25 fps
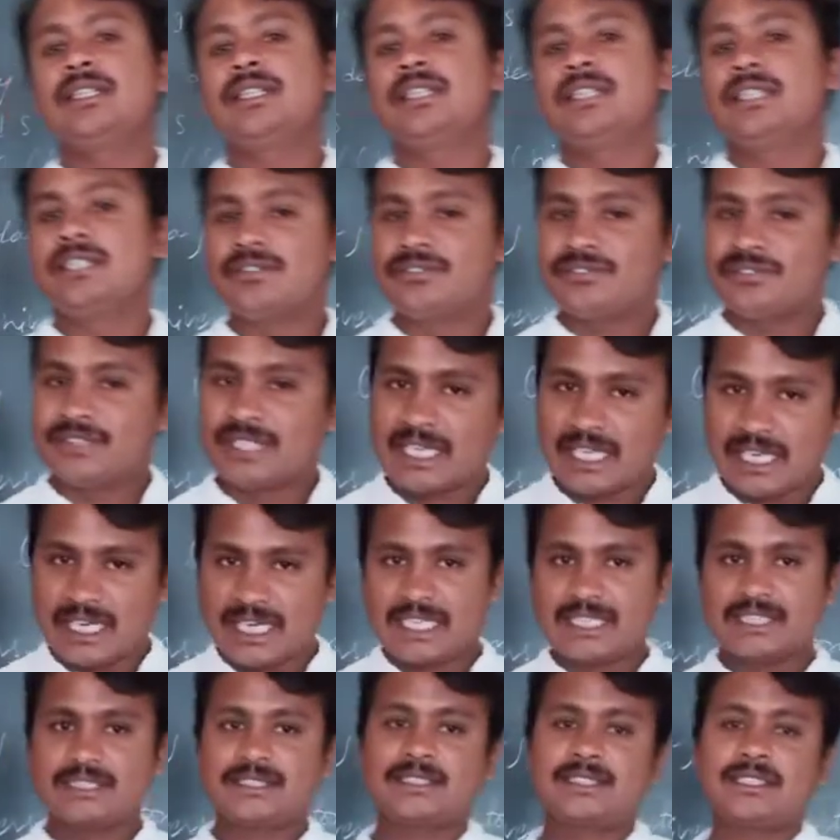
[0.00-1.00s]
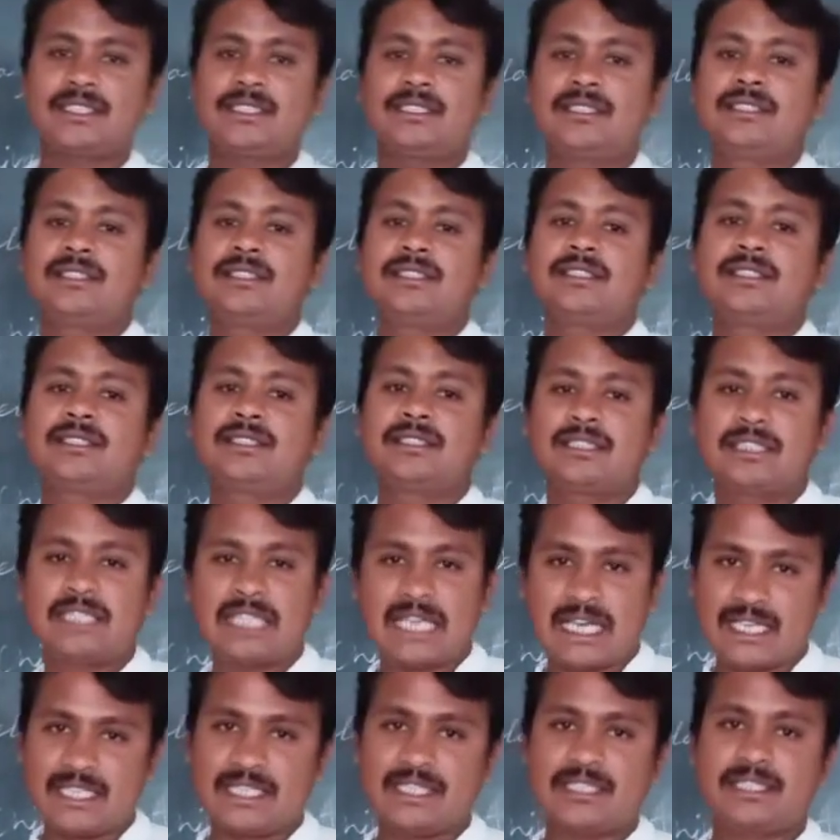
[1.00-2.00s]
If they ask
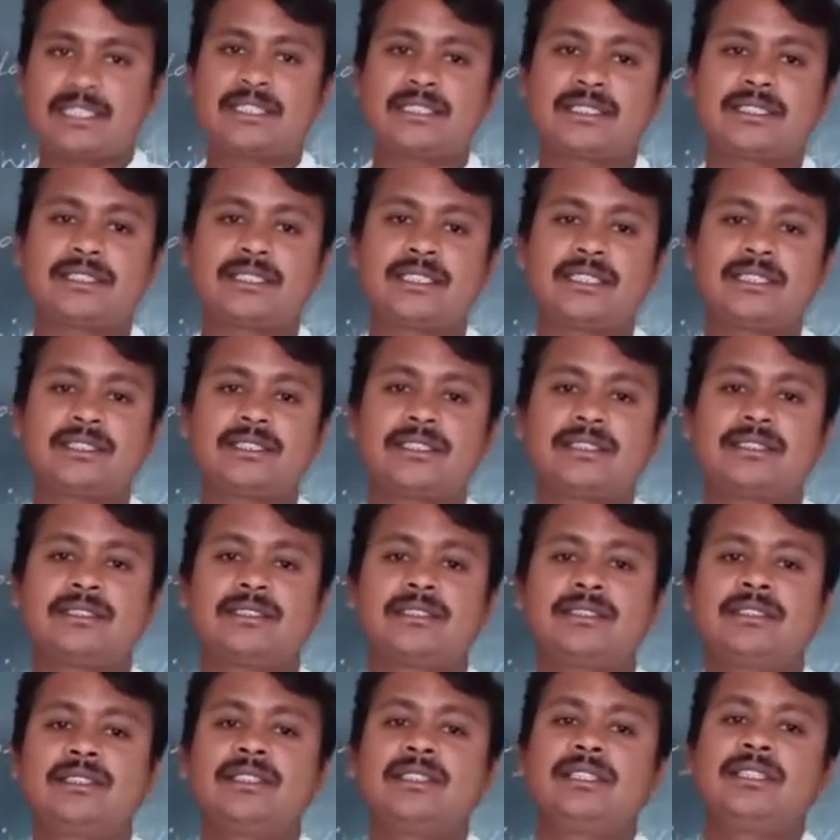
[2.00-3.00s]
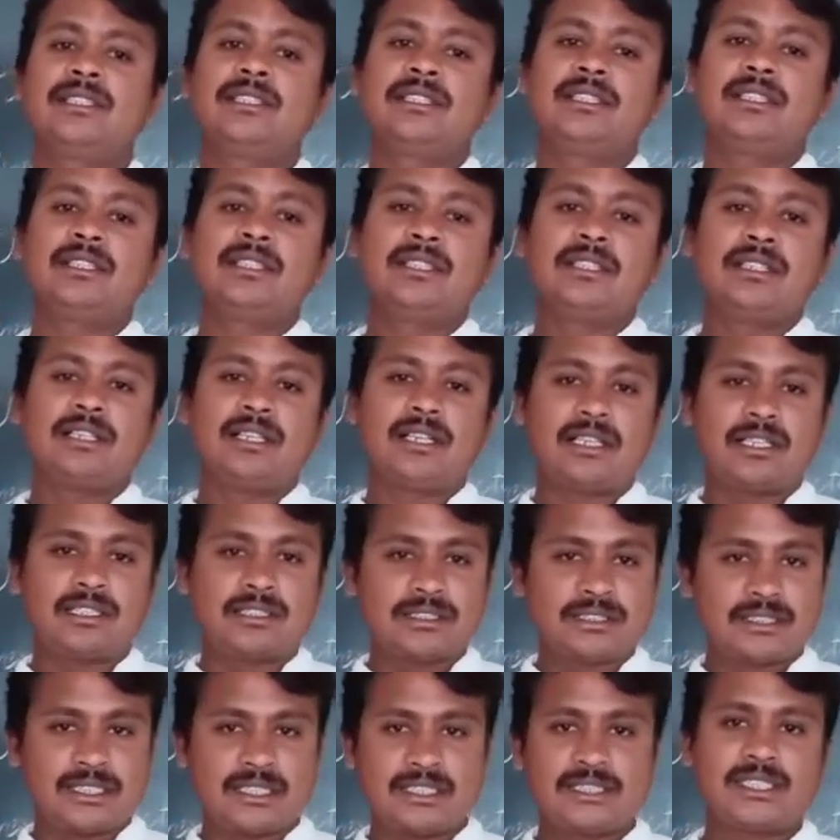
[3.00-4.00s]
characteristics, on
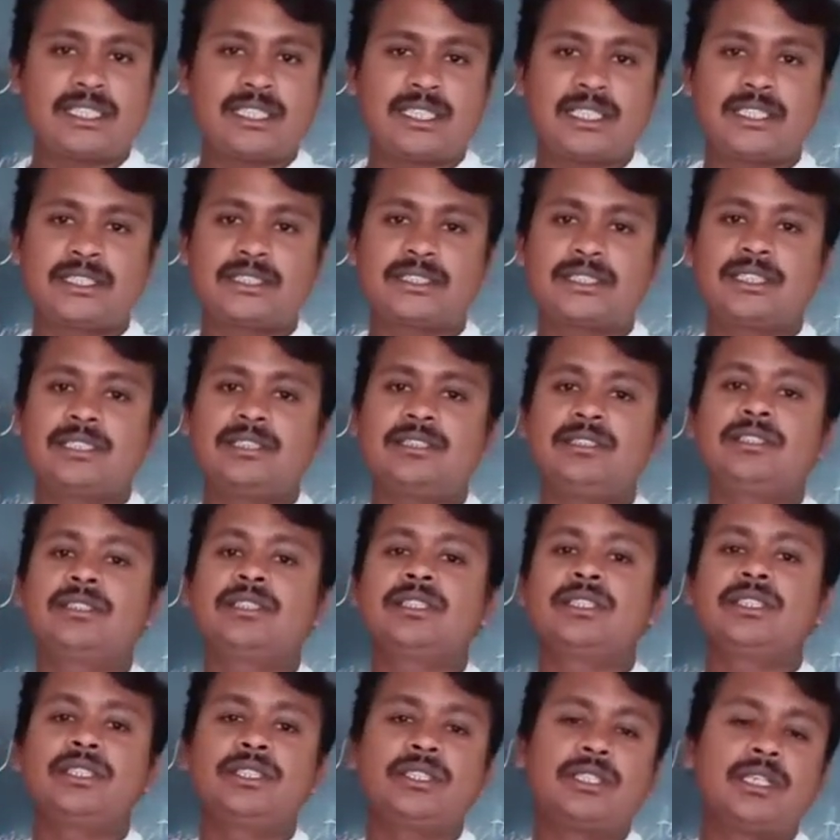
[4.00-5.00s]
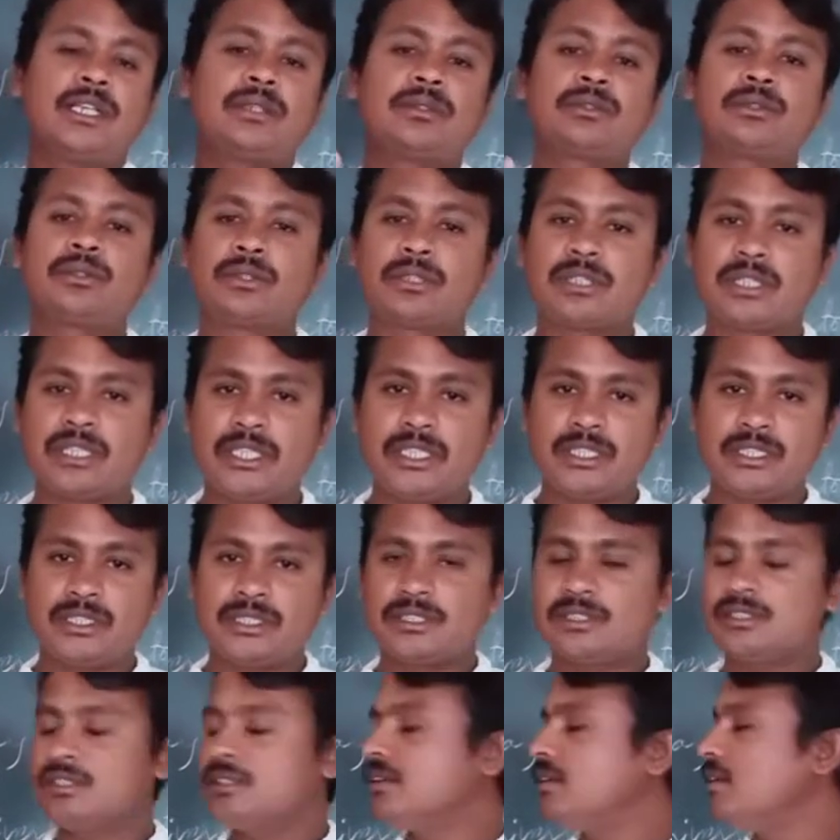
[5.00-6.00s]
such occasion you have to
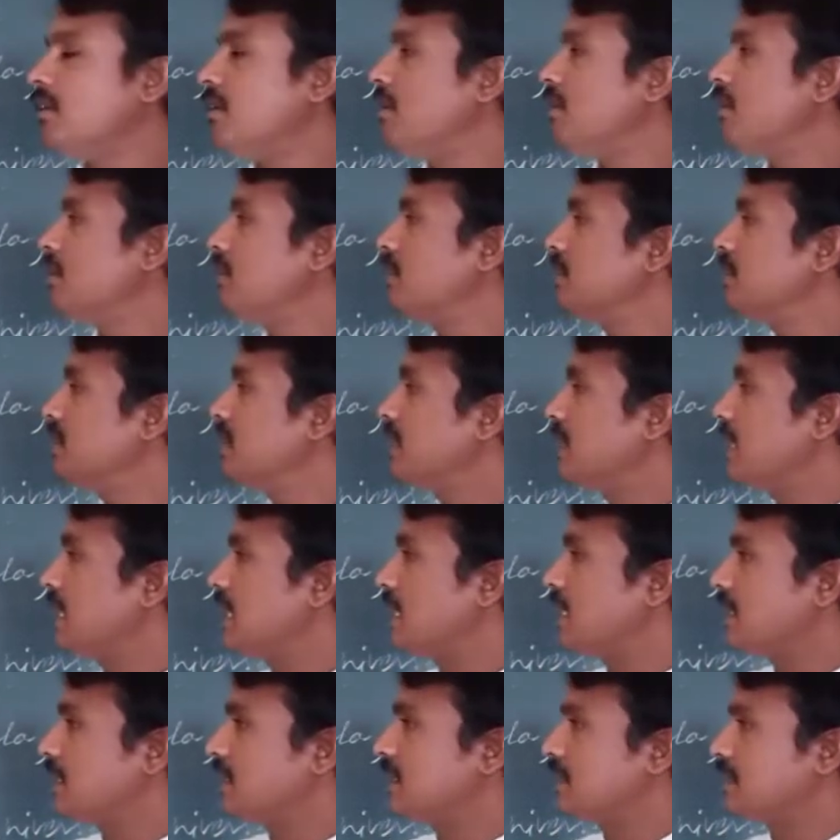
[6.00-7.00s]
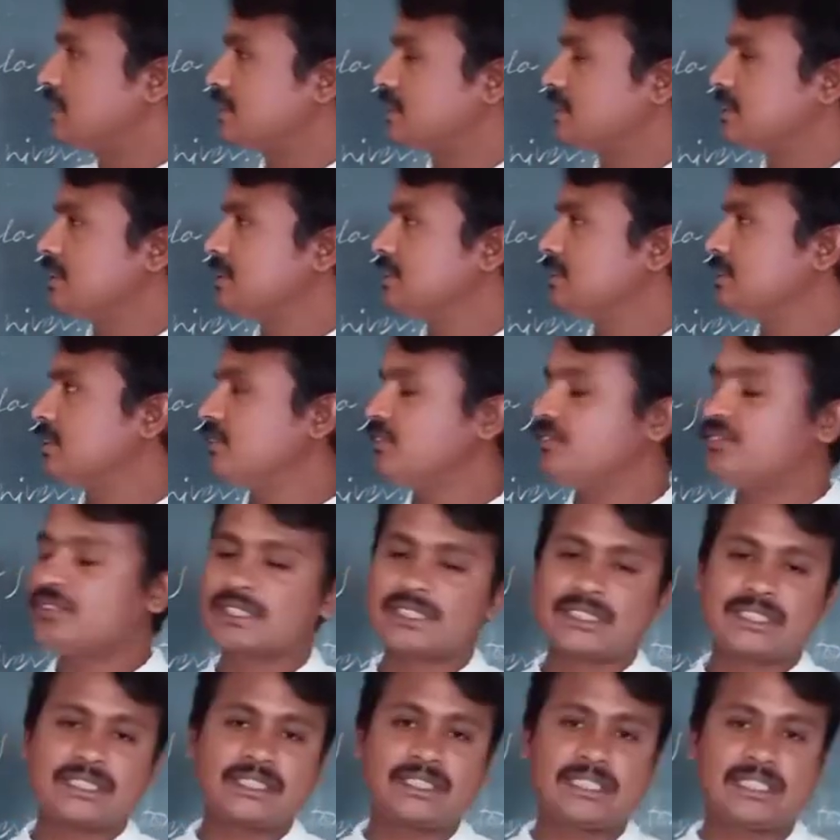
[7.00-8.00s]
write all the characteristics of
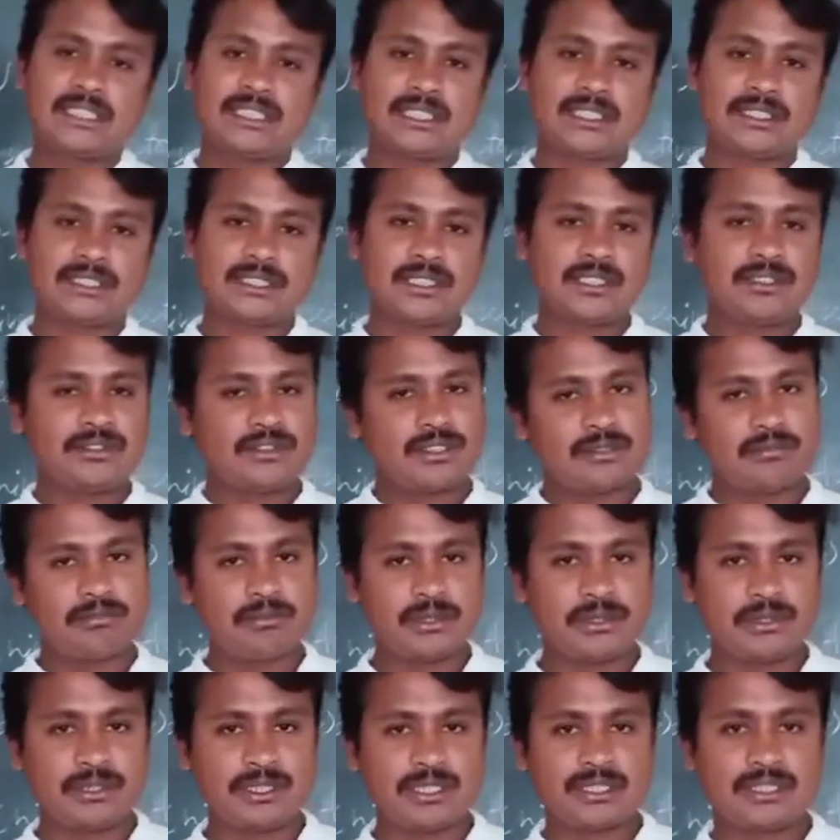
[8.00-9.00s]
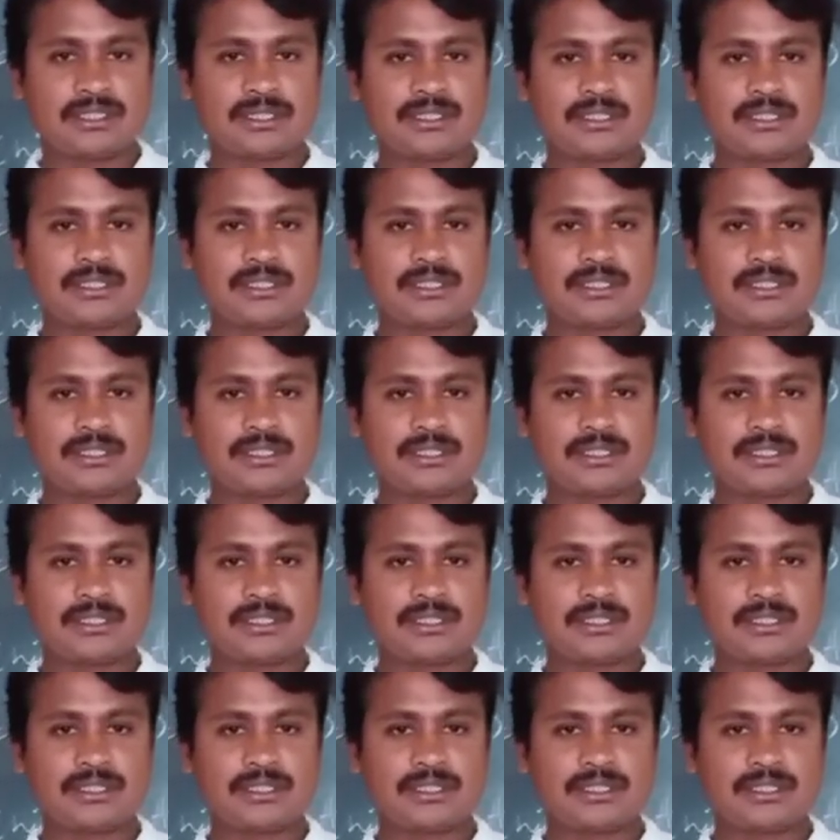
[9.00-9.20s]
first generation computers,